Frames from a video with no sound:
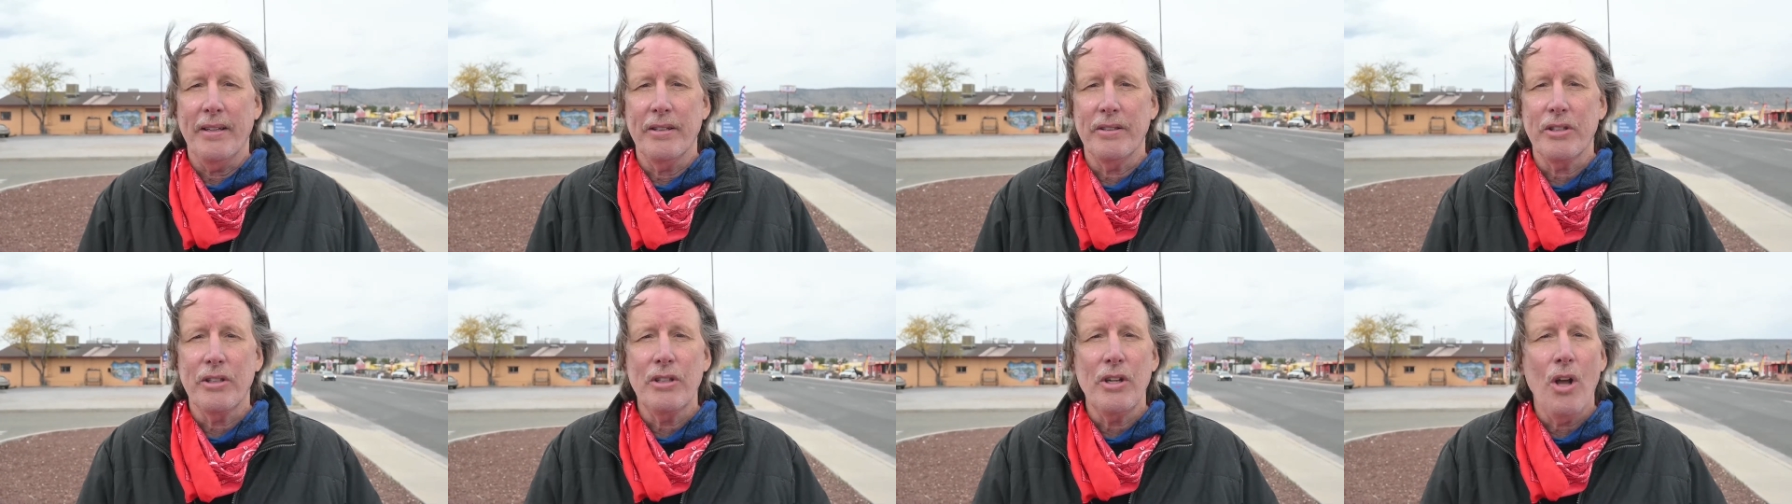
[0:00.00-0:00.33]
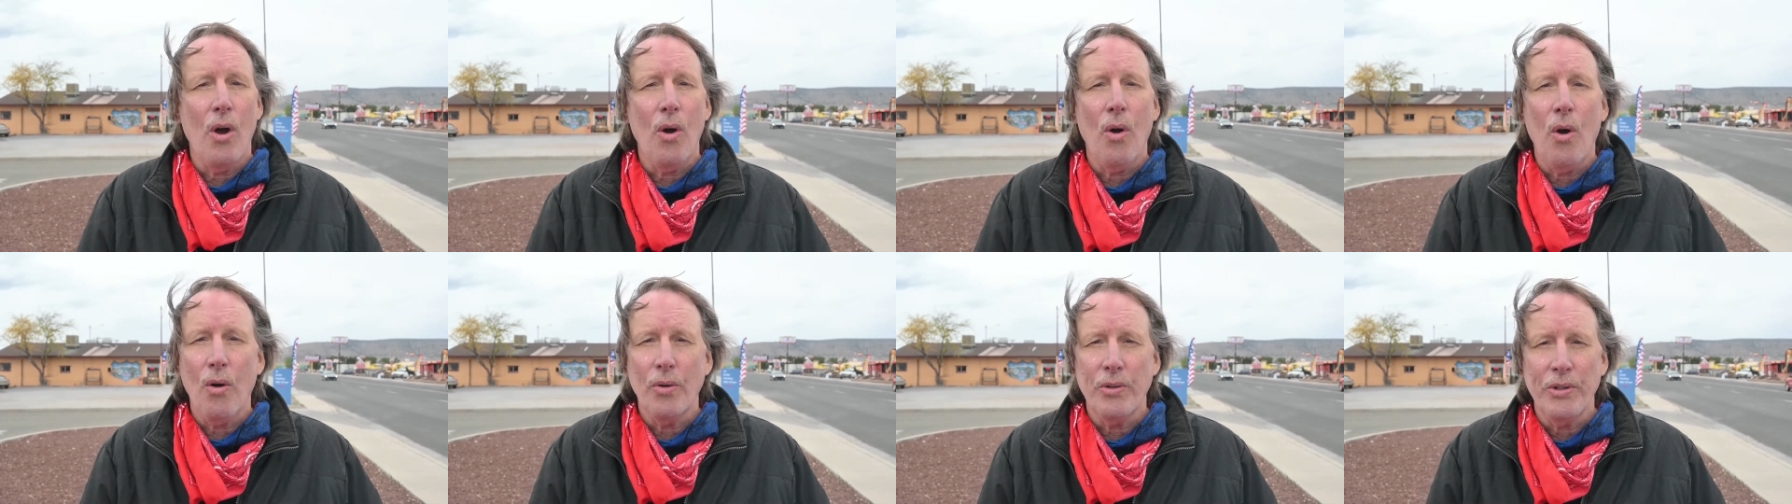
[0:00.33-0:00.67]
There's
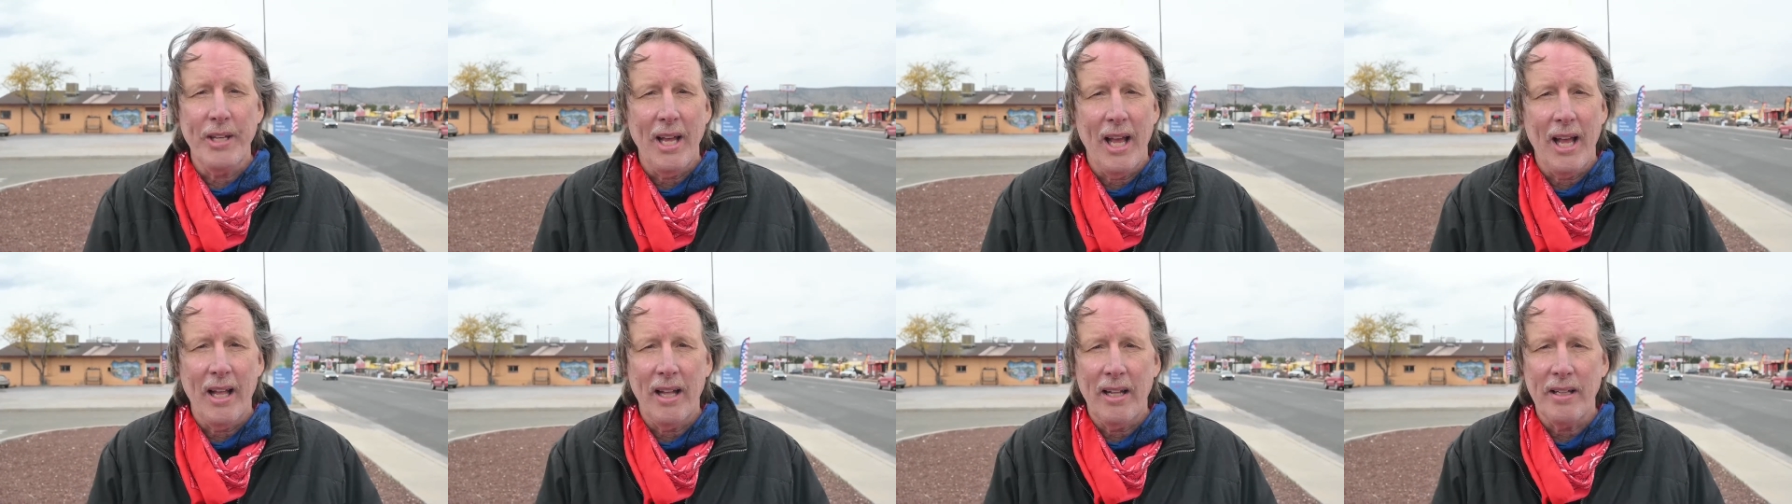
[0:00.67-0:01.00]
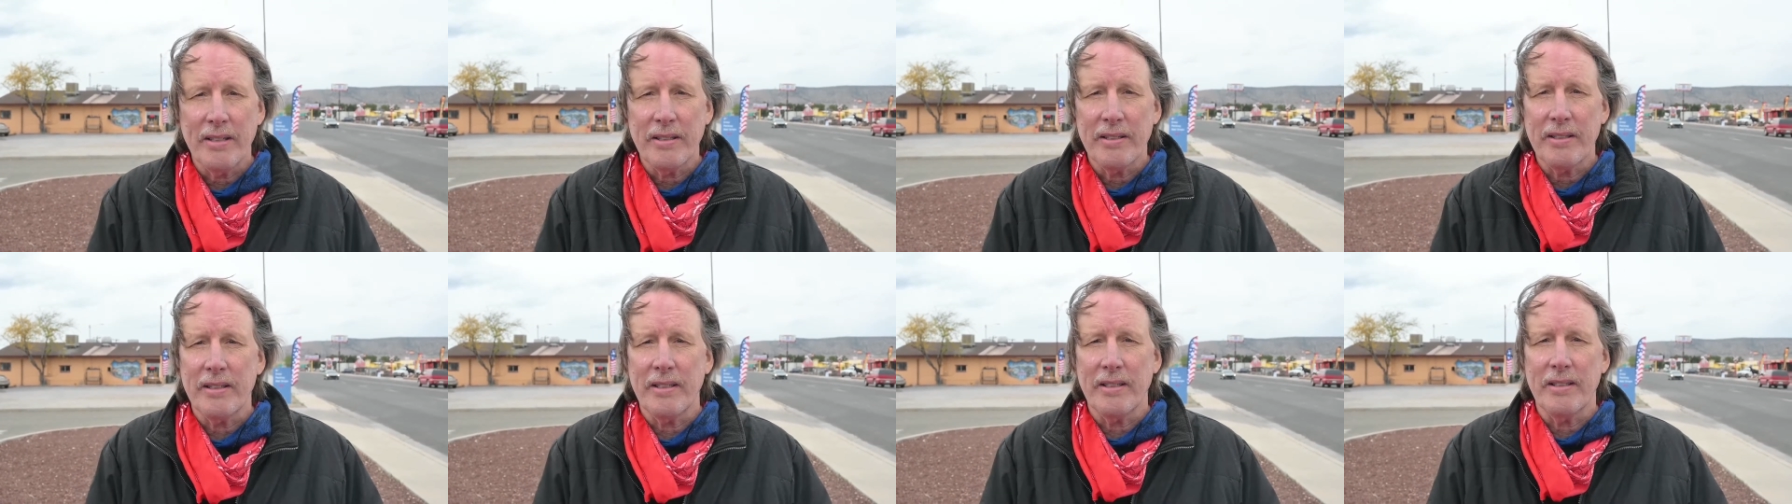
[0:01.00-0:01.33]
no
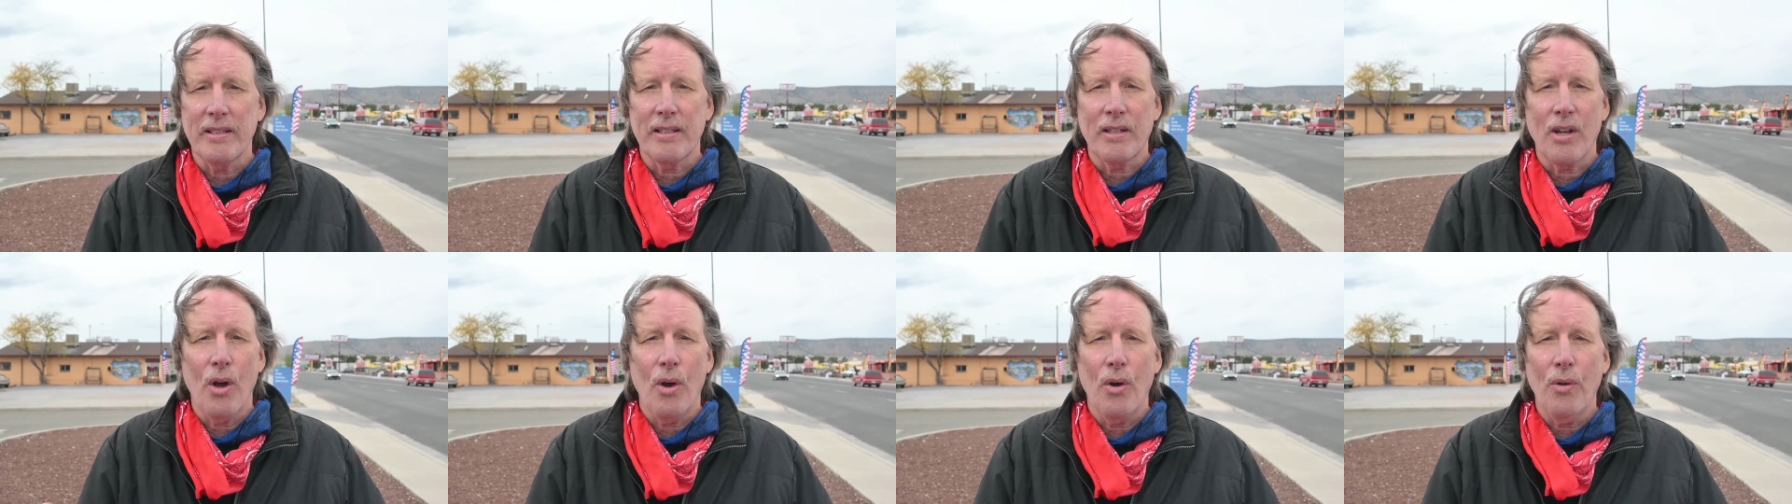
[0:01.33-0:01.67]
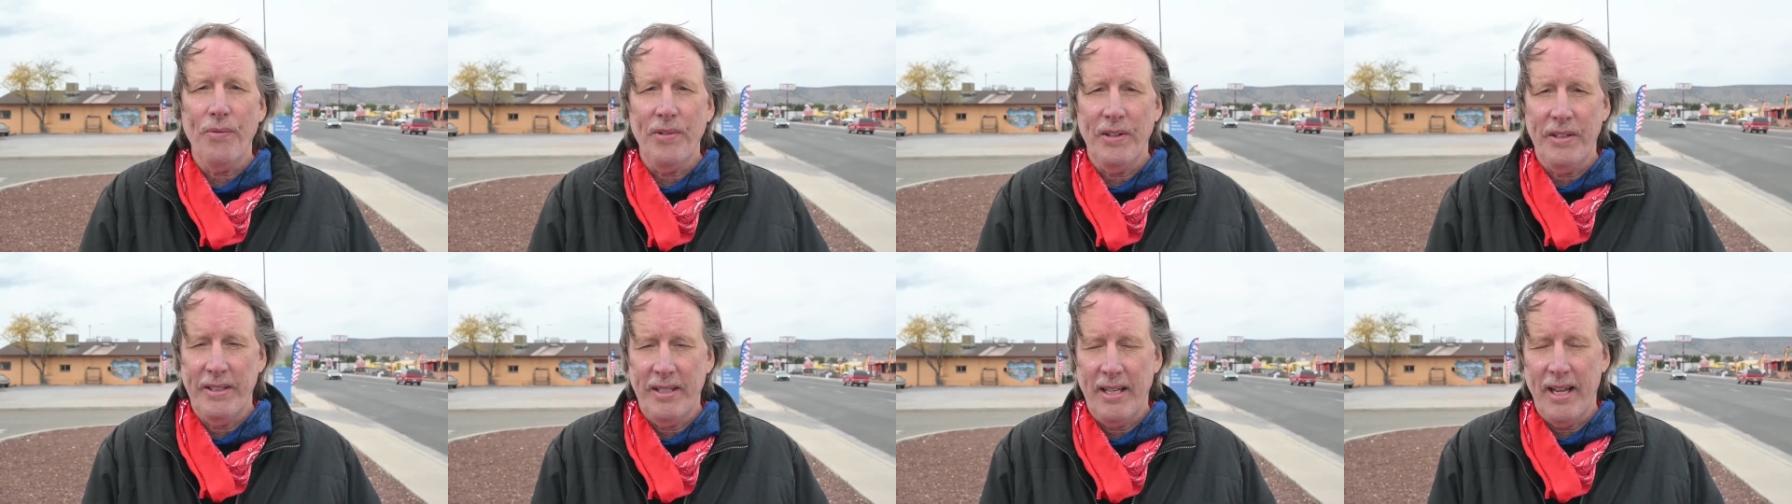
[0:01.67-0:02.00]
hotels. It's
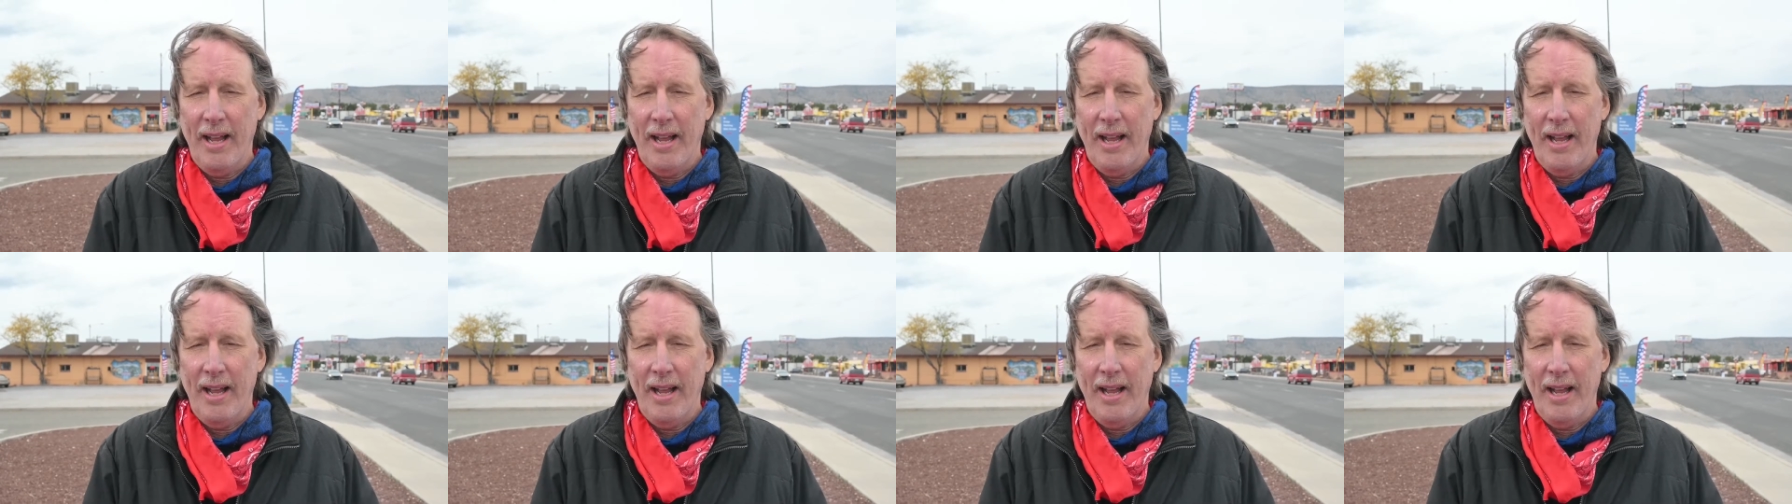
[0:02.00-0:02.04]
COVID